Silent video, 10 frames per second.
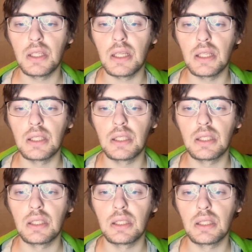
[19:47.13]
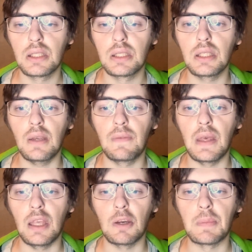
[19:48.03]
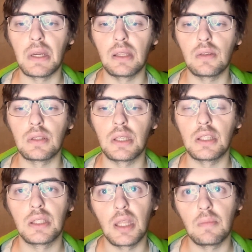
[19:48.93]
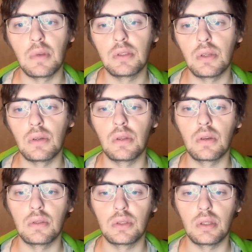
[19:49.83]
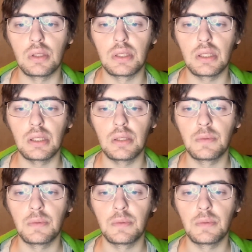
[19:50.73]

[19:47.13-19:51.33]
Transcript: which is a wake operator system, so on consoles